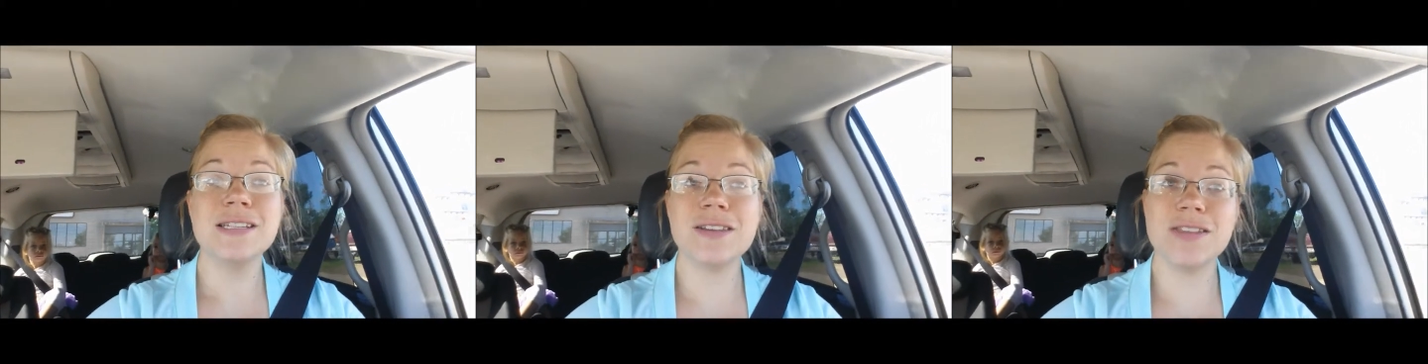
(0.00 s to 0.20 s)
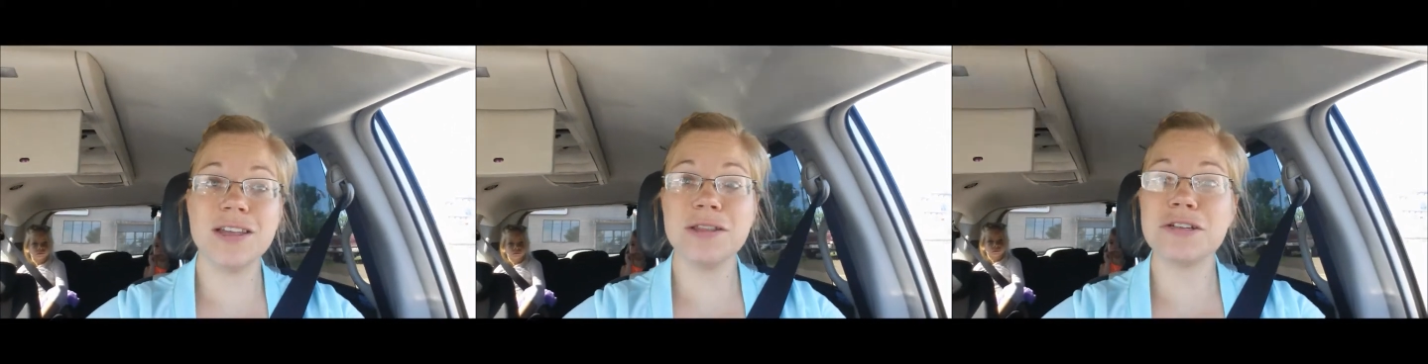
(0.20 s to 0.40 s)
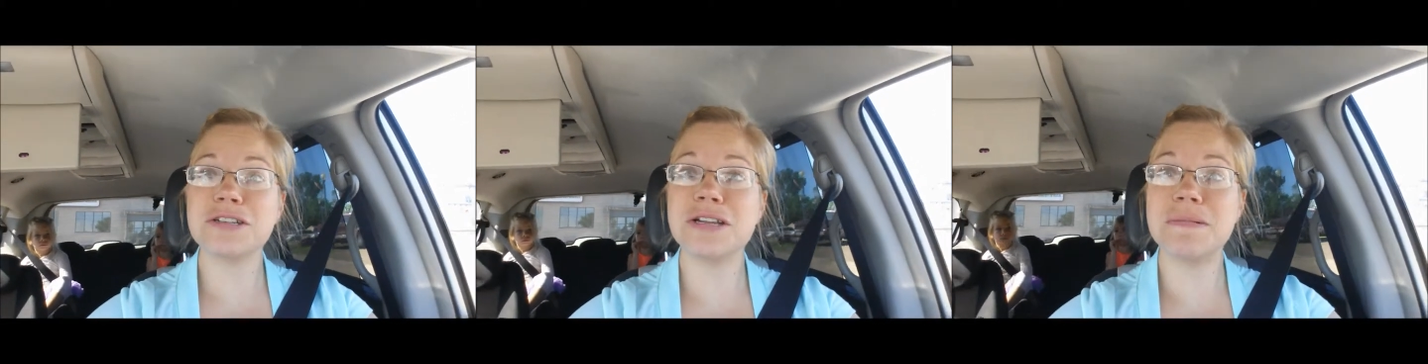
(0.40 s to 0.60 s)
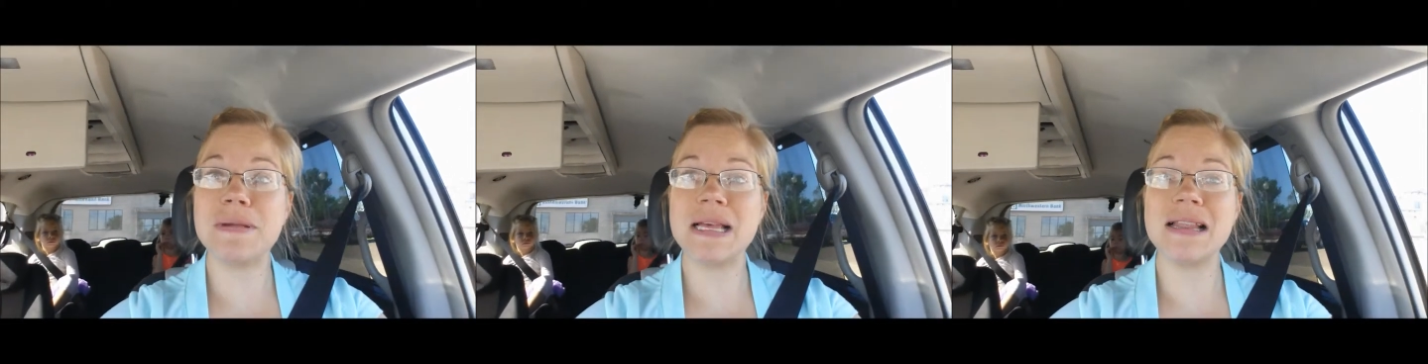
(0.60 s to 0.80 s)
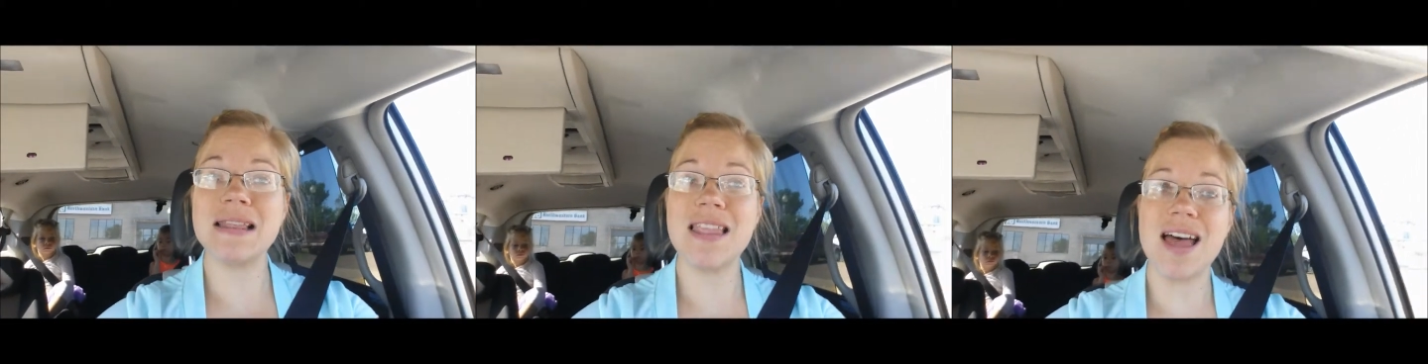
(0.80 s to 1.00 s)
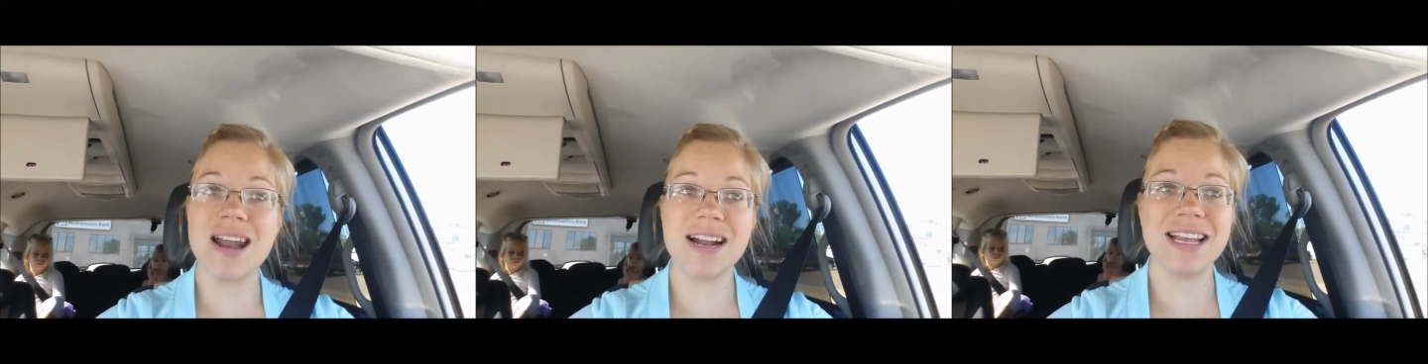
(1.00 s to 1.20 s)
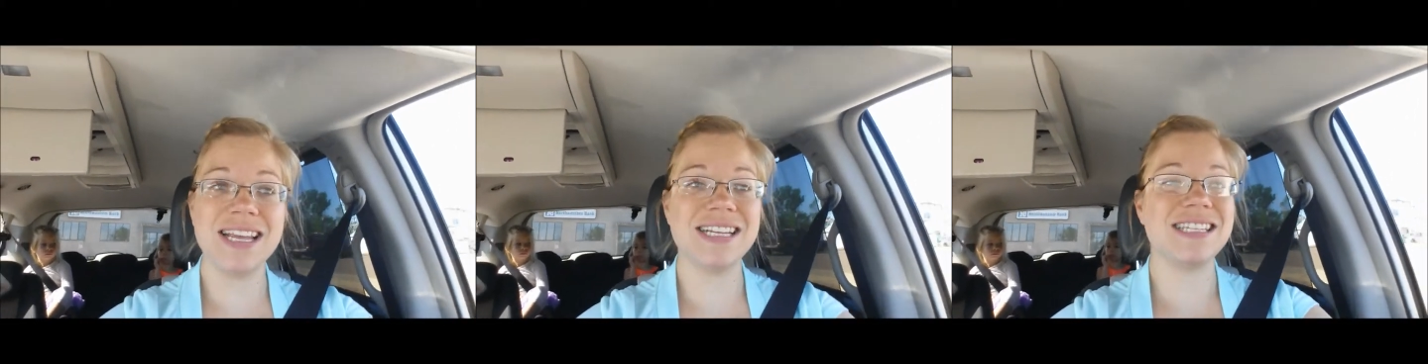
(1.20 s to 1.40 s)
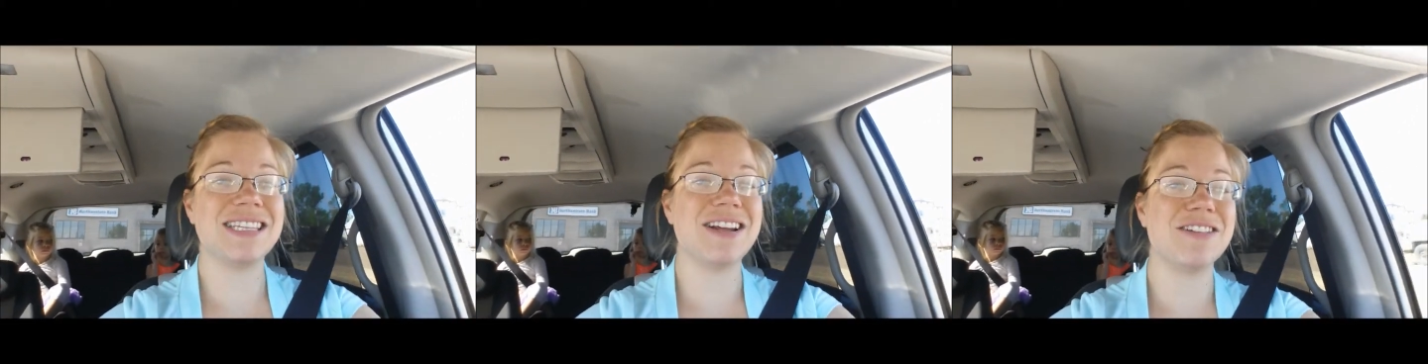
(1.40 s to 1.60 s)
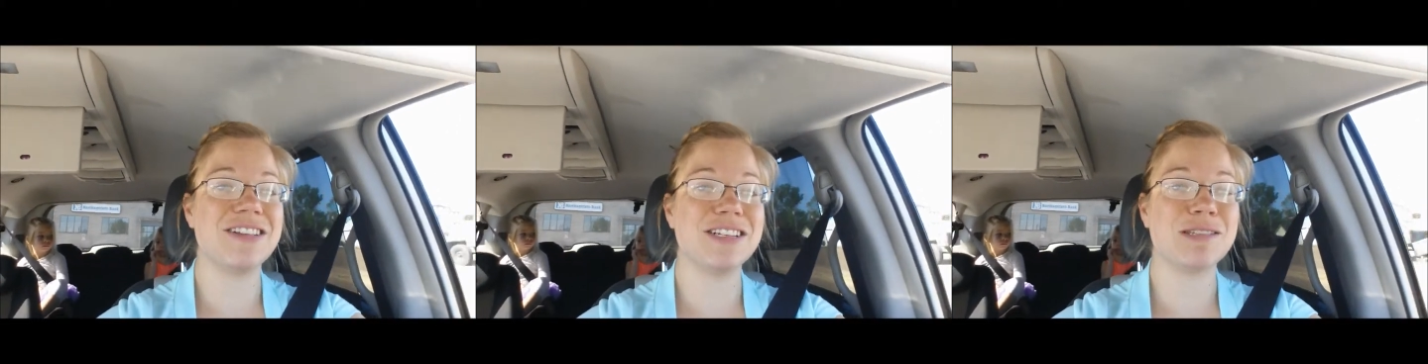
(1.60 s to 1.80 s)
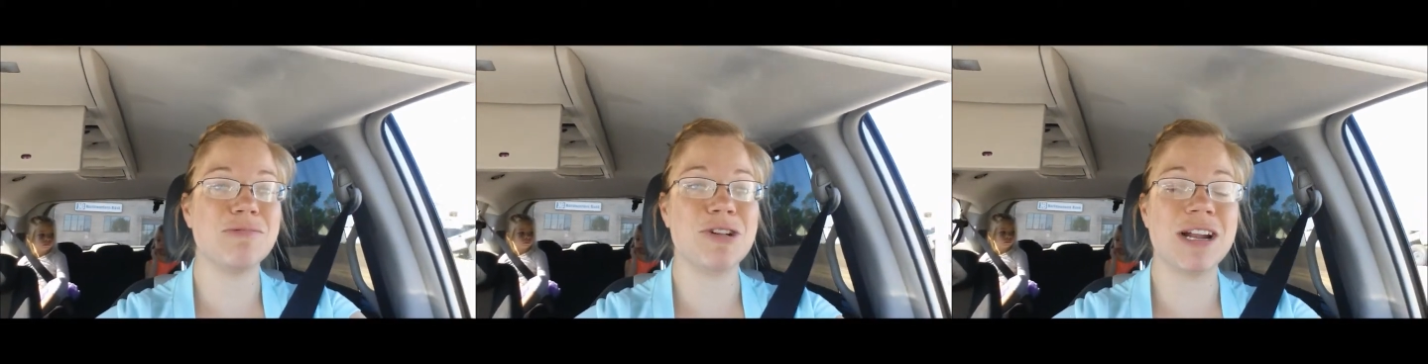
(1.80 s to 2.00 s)
So I think there's going to be a lot of kids there
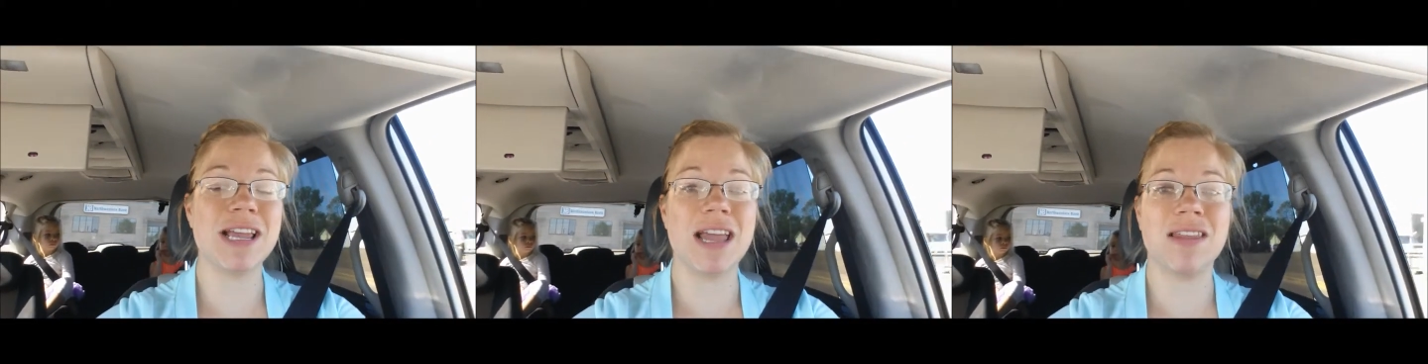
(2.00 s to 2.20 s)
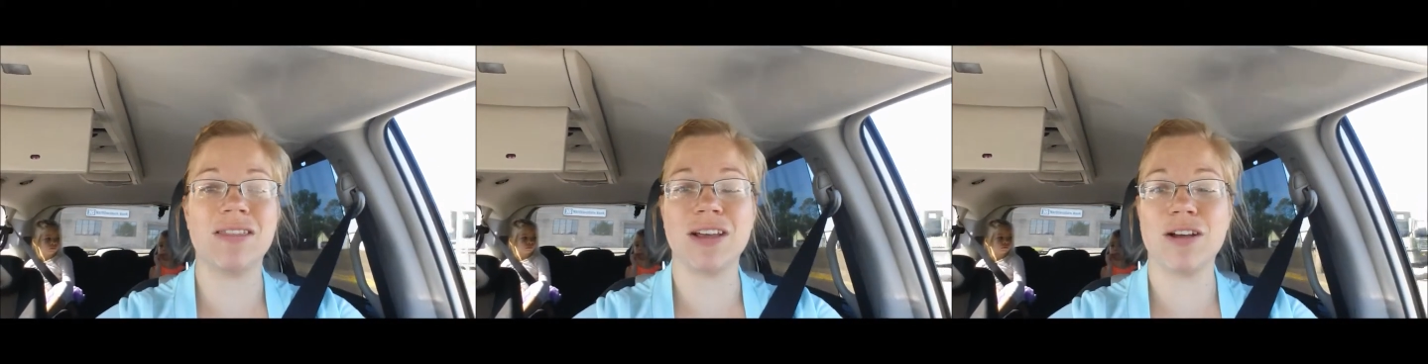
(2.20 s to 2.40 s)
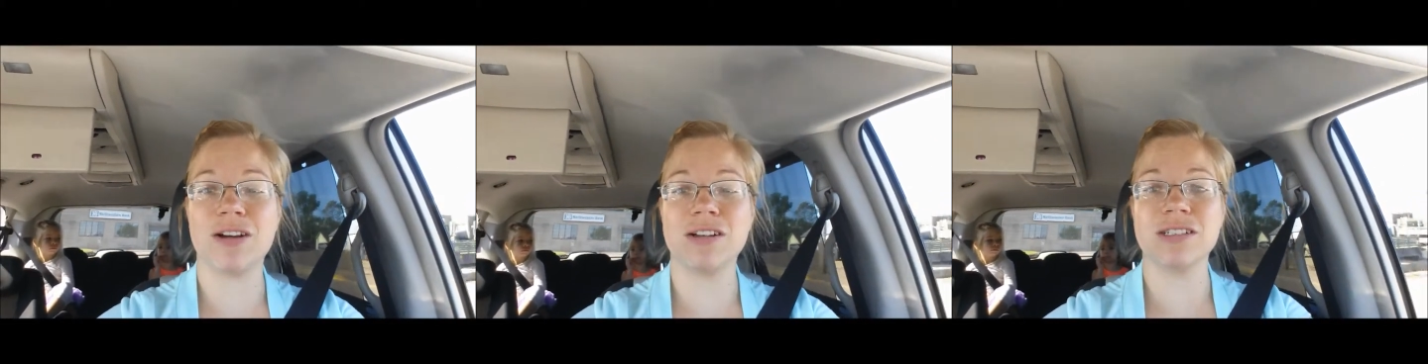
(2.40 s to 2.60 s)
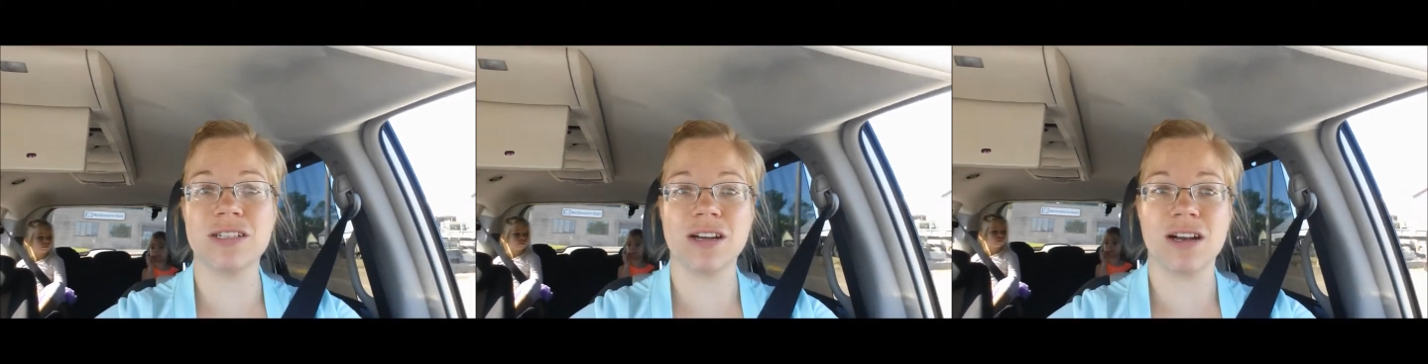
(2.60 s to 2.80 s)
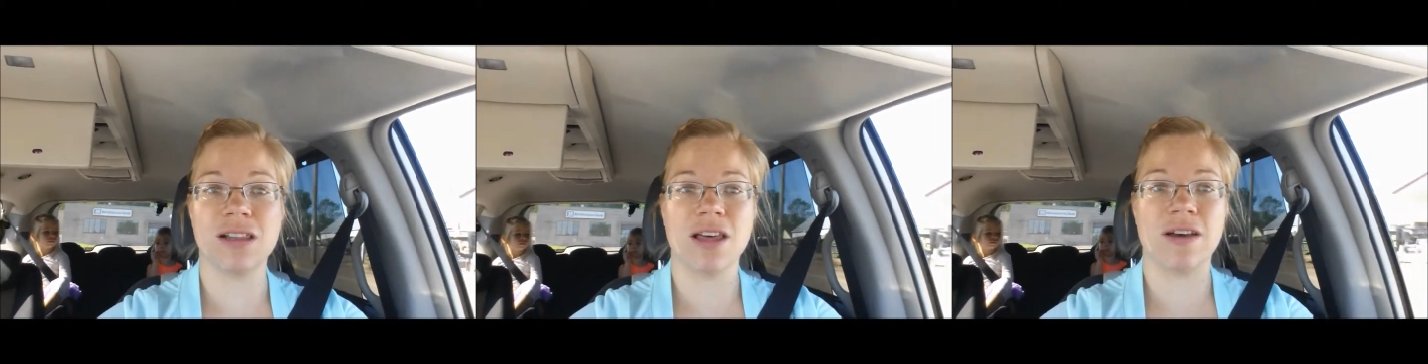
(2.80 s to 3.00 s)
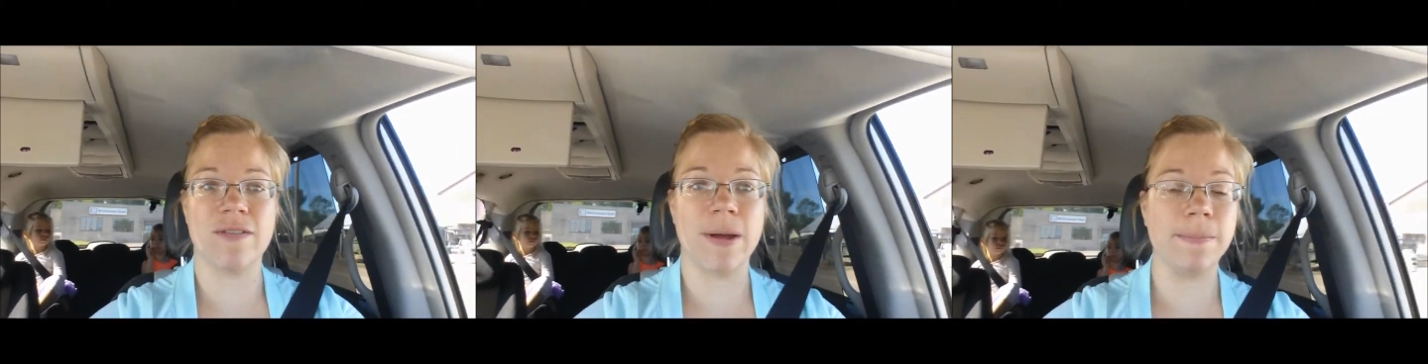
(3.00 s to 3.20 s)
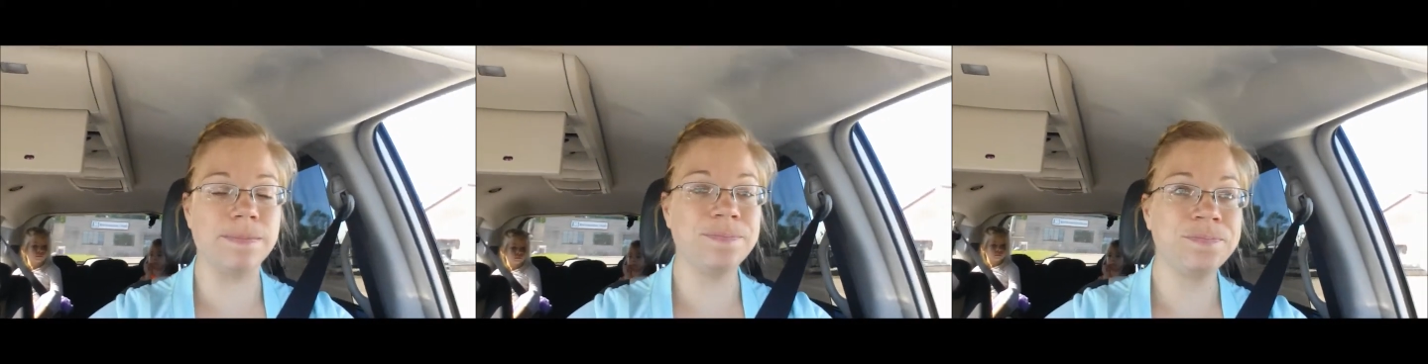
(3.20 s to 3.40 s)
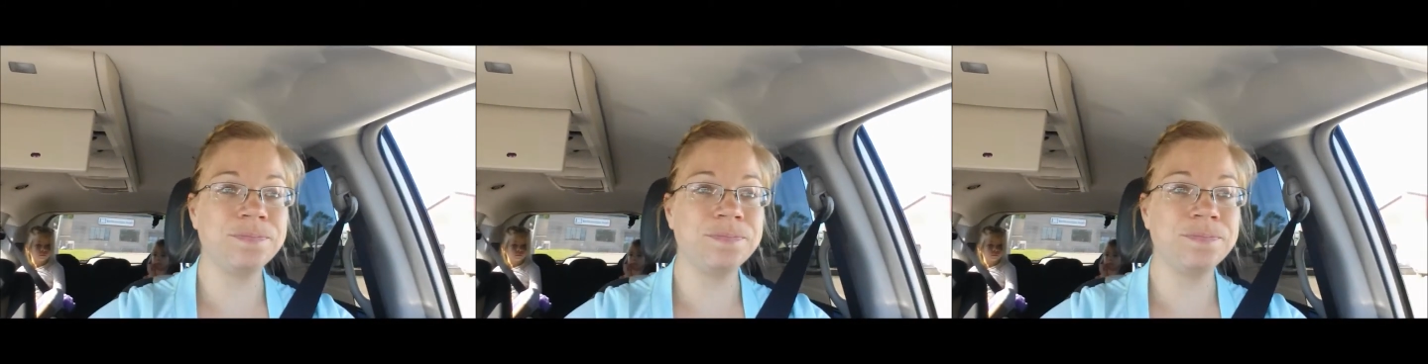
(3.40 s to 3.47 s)
this morning, and the girls are going to love it.